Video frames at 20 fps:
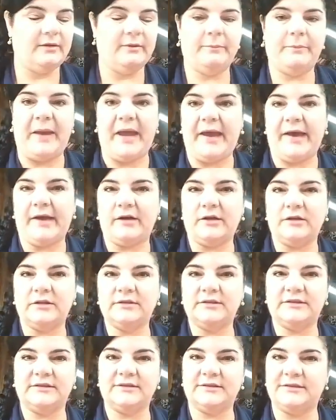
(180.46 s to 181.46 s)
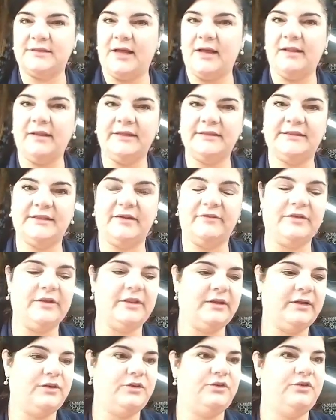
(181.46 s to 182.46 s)
patterns and solids and
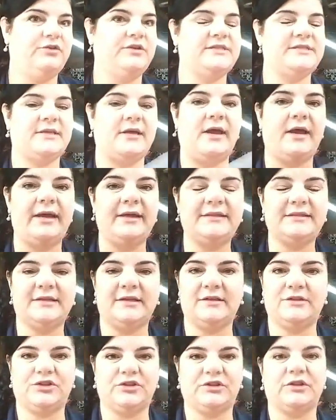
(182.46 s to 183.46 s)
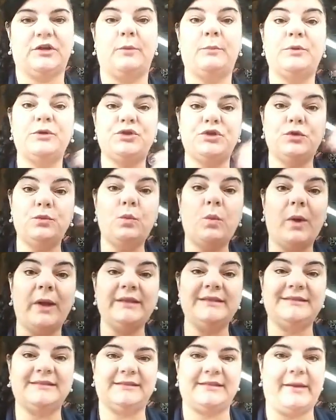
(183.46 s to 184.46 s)
everything in your designs. And it's just going to put you
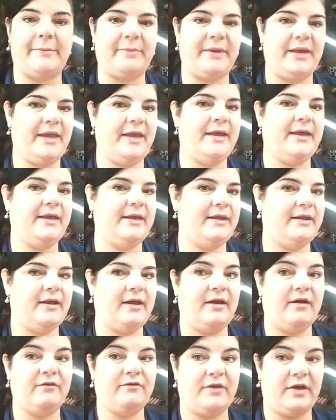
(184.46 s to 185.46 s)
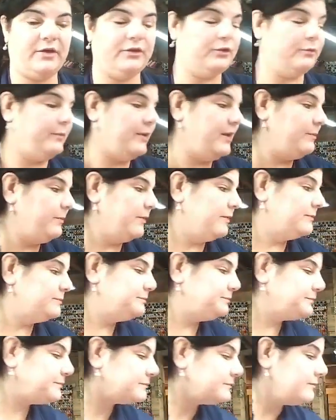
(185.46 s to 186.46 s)
one step ahead of other people.
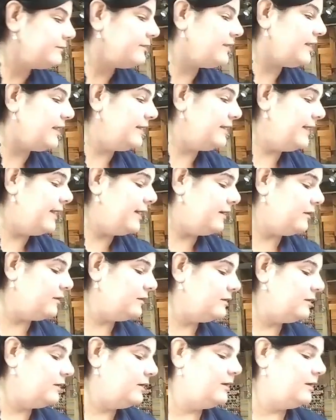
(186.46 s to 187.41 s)
Now,